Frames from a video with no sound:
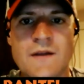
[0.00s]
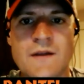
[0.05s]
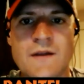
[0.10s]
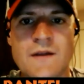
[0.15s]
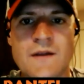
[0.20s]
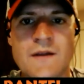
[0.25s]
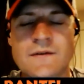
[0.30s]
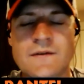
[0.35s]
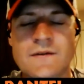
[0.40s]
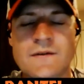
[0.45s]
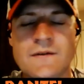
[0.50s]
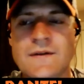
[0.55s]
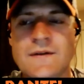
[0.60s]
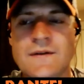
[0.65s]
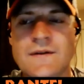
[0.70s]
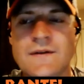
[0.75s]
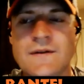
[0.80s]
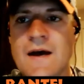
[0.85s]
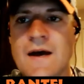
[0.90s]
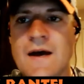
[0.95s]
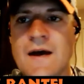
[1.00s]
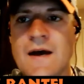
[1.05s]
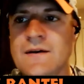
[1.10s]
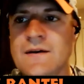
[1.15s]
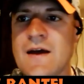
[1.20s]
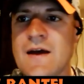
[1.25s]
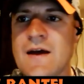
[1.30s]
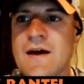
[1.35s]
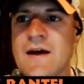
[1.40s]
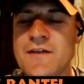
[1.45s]
Yeah.
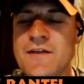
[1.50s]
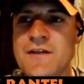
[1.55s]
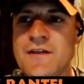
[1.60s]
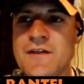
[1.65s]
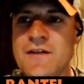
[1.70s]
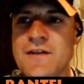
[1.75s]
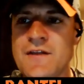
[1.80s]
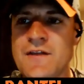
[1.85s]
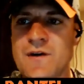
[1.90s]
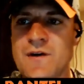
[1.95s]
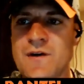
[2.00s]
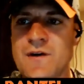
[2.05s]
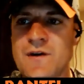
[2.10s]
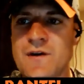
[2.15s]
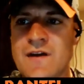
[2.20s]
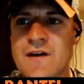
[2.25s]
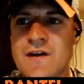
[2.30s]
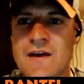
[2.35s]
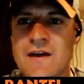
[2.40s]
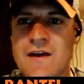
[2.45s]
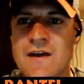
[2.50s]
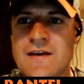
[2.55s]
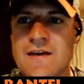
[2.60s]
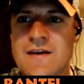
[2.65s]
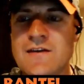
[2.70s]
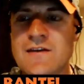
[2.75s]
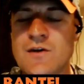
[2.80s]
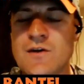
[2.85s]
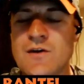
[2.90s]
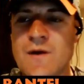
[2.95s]
I think that's where
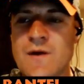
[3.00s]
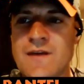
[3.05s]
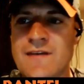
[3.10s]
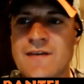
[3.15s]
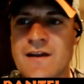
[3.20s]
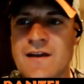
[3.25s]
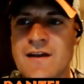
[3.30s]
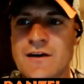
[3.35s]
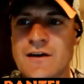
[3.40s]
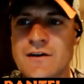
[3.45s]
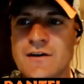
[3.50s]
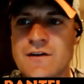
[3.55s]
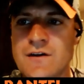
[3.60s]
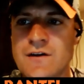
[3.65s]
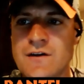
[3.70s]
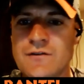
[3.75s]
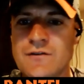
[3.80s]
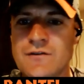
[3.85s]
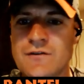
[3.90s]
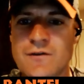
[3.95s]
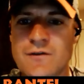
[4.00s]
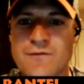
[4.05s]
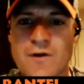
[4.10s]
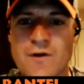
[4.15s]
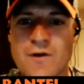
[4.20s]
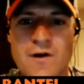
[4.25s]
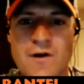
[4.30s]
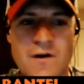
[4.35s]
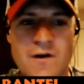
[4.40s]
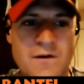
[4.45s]
he's had a good year so
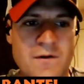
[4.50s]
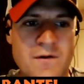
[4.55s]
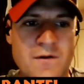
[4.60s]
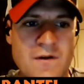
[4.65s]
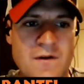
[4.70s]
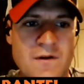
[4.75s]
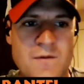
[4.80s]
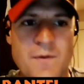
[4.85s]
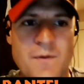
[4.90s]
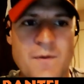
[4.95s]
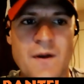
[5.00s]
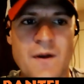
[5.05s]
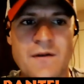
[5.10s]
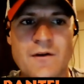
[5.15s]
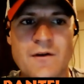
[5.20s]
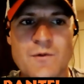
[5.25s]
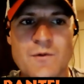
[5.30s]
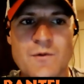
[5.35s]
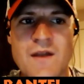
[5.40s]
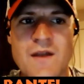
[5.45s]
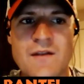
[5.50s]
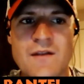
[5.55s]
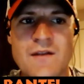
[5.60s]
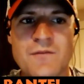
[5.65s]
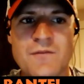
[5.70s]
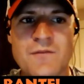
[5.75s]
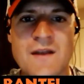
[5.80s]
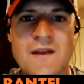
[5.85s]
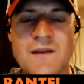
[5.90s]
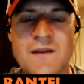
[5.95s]
far. But you're right.
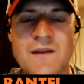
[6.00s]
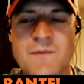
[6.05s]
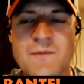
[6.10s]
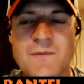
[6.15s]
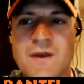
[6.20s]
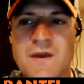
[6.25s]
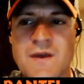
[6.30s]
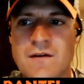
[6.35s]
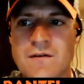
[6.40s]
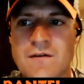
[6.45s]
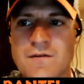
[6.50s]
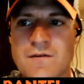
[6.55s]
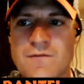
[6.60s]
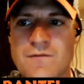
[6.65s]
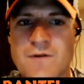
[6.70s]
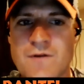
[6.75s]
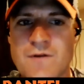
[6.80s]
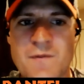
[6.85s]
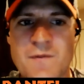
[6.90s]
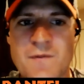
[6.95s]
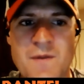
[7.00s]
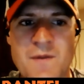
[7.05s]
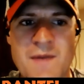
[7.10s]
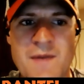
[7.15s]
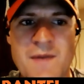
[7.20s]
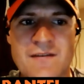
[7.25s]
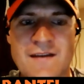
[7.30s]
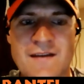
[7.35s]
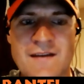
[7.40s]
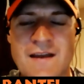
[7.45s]
It's mainly been from the
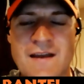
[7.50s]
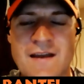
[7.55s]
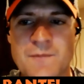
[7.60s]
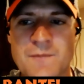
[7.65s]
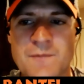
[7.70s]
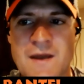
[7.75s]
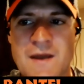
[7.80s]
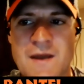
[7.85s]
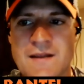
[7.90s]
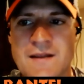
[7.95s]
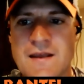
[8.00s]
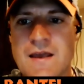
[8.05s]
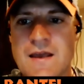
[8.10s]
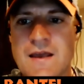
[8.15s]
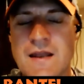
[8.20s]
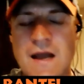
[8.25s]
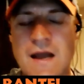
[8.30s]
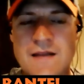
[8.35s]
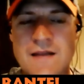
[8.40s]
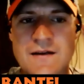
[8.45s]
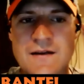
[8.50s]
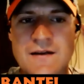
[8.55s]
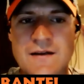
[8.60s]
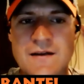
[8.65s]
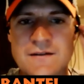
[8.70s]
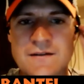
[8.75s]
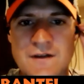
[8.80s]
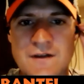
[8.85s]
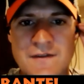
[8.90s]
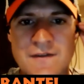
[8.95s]
passing aspect. And I
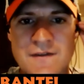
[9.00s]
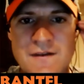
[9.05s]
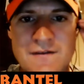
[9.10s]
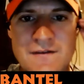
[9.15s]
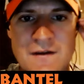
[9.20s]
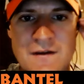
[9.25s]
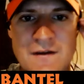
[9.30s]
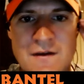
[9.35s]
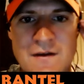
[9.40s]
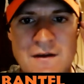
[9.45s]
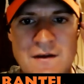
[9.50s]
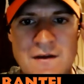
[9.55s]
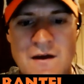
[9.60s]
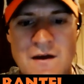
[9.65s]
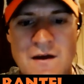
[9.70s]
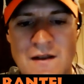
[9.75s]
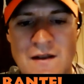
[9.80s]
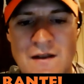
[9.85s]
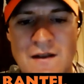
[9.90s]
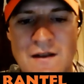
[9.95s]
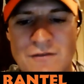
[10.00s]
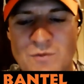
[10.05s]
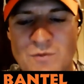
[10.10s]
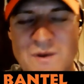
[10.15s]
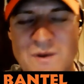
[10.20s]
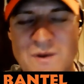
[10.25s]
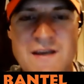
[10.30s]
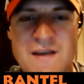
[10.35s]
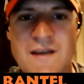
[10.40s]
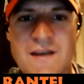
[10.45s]
touched on this last
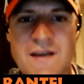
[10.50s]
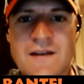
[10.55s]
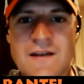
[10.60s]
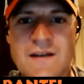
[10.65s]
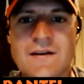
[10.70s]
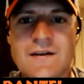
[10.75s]
week, and